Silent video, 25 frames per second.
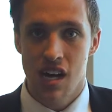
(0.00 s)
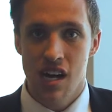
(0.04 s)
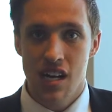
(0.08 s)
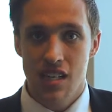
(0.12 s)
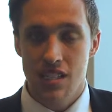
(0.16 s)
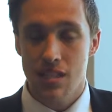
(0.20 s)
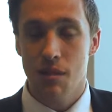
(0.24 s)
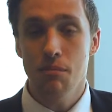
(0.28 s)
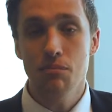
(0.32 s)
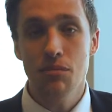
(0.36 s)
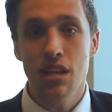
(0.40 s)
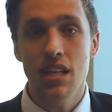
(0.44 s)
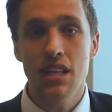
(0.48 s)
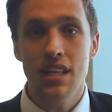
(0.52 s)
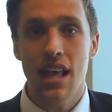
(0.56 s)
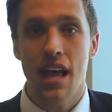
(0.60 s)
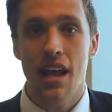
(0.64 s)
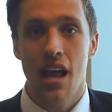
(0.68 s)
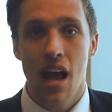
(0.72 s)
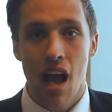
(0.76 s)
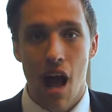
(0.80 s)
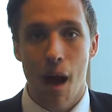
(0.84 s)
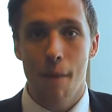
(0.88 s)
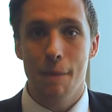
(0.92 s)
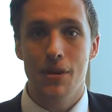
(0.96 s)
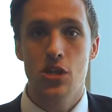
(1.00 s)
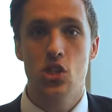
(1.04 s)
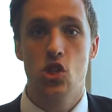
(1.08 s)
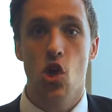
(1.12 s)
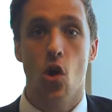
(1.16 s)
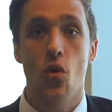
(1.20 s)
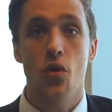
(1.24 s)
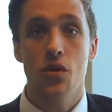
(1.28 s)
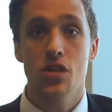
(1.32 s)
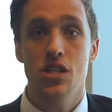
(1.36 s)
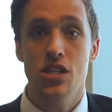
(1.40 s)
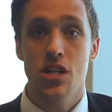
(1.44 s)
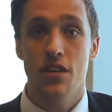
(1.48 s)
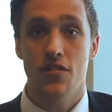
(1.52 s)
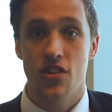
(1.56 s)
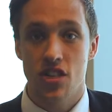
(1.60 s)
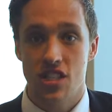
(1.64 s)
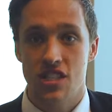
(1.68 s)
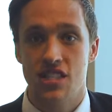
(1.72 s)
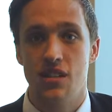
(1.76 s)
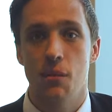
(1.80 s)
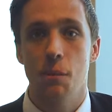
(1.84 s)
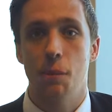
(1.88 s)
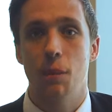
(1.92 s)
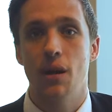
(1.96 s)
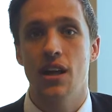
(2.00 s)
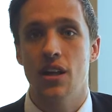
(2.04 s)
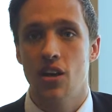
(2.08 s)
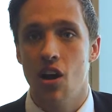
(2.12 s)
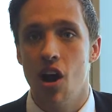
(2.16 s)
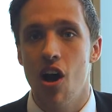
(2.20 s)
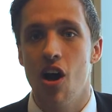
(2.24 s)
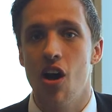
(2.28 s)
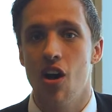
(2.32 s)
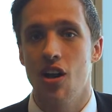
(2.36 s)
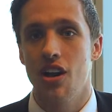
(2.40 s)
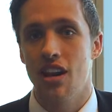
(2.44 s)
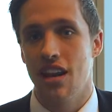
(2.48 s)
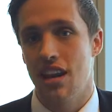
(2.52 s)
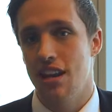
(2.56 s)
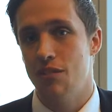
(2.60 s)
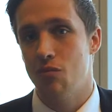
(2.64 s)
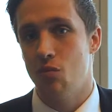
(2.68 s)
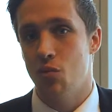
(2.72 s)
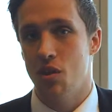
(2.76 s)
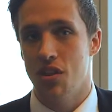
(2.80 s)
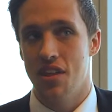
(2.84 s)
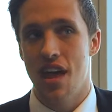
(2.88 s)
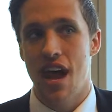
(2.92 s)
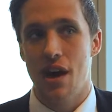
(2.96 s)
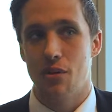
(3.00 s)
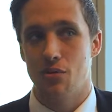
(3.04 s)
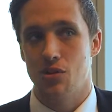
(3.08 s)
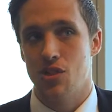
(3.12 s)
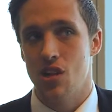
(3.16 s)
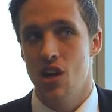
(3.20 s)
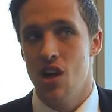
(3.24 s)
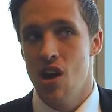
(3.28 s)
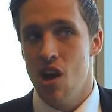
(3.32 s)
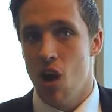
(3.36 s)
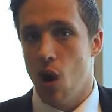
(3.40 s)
something that a majority of us simply can't live without.